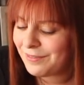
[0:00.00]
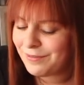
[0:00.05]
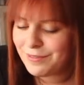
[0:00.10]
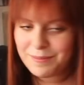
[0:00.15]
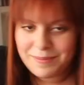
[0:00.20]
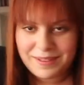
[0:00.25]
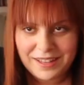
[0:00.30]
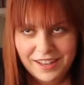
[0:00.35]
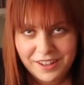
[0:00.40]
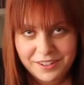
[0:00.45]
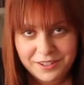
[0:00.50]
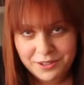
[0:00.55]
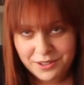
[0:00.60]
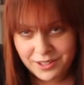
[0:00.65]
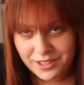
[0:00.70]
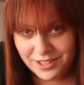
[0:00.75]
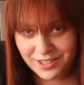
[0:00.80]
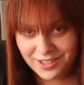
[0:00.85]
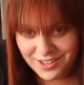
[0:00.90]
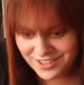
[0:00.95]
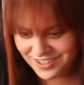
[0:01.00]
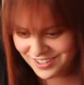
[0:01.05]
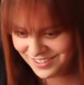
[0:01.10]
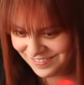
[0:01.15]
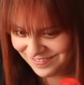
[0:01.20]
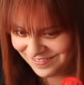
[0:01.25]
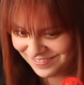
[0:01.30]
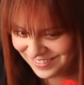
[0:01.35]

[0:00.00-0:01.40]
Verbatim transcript: from The Exorcist.